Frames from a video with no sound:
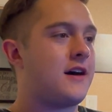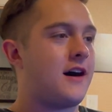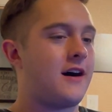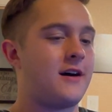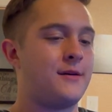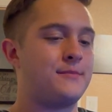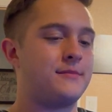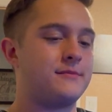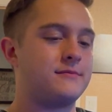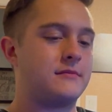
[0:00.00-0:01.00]

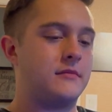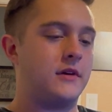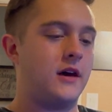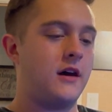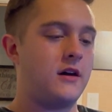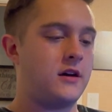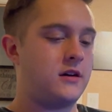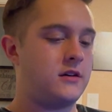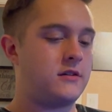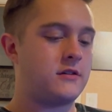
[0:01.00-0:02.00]
Um,
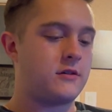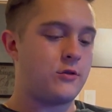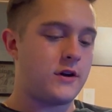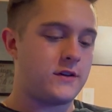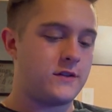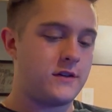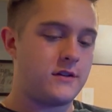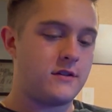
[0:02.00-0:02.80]
other question,